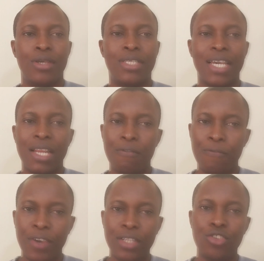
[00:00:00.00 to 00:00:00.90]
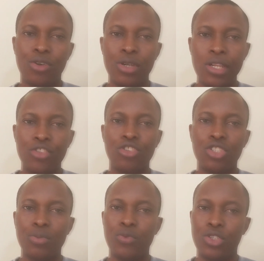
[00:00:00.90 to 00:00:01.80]
It can affect your
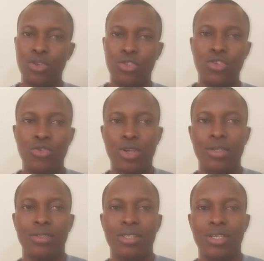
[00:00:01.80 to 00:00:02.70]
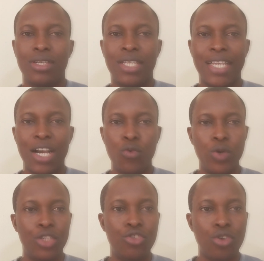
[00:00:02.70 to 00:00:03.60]
relationship with your children. They can
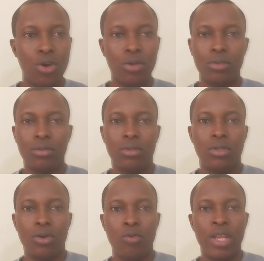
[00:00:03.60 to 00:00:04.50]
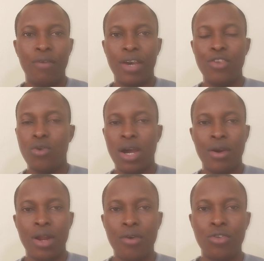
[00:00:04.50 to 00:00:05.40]
withdraw. Whenever you
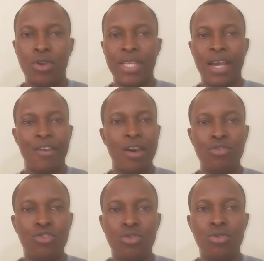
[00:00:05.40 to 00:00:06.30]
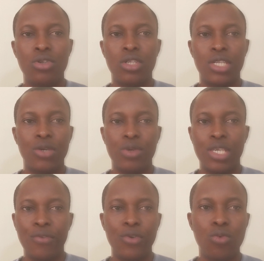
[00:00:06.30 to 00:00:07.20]
are around or they are around you, they will
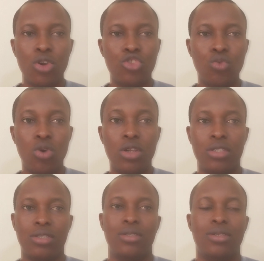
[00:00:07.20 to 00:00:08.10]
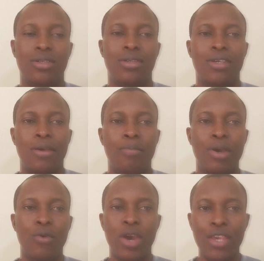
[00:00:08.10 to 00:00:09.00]
give you what you want.
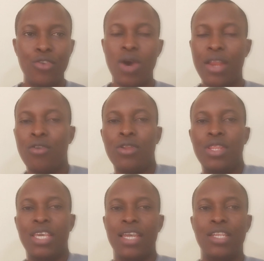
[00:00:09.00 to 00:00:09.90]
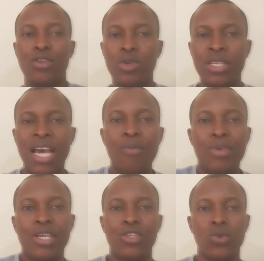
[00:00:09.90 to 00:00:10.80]
But when you are not there, they will
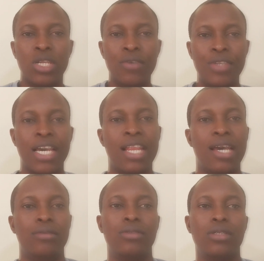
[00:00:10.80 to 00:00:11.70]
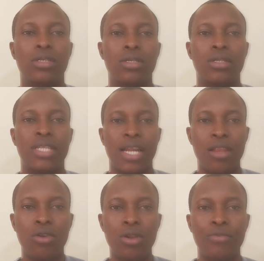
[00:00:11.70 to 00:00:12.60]
now begin to live their life. There
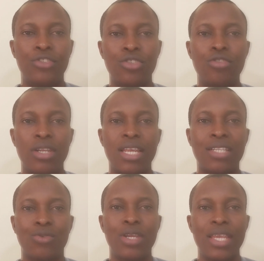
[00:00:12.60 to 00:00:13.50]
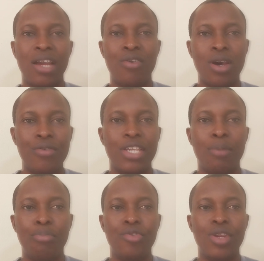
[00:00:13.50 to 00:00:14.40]
are a lot of children that when they are around
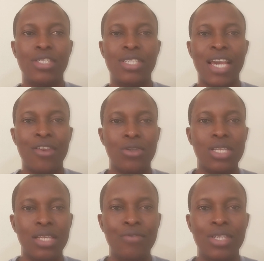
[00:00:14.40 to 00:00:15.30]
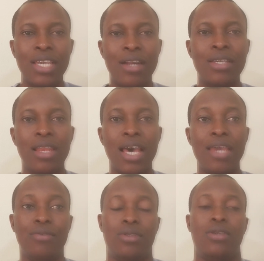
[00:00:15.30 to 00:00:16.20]
their parents, they are not living their real
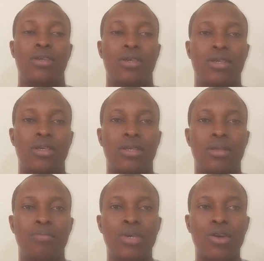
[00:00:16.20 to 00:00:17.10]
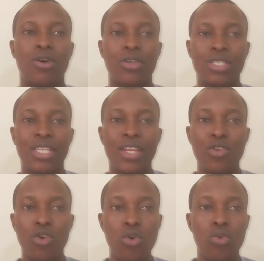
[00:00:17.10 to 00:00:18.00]
lives, because they
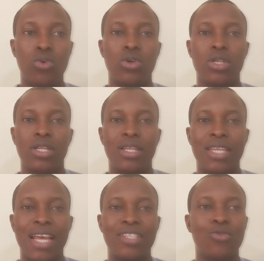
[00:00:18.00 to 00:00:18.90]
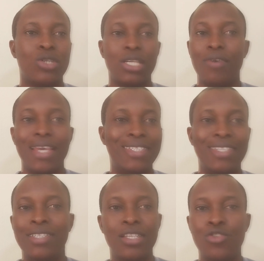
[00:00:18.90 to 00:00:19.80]
know that whatever it
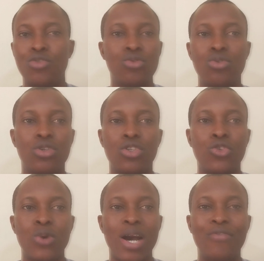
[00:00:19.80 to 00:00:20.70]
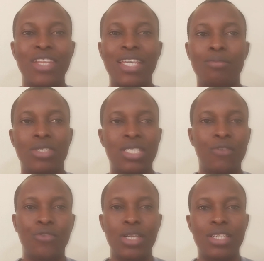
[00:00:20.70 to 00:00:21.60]
is they do, you have names,
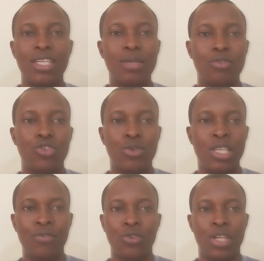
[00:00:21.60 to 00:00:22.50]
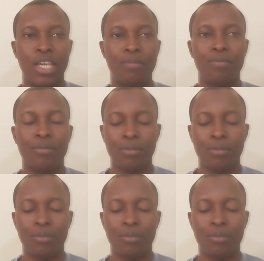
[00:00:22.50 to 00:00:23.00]
different names you give to them.